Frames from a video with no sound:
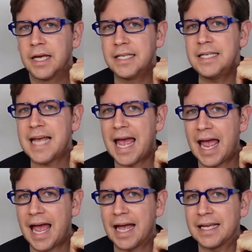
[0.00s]
I need to
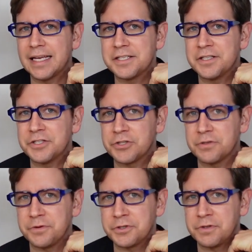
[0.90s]
hack into the
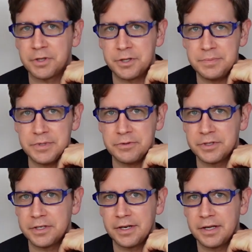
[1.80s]
servers of the
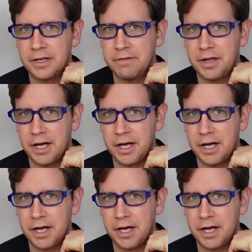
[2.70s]
communion of the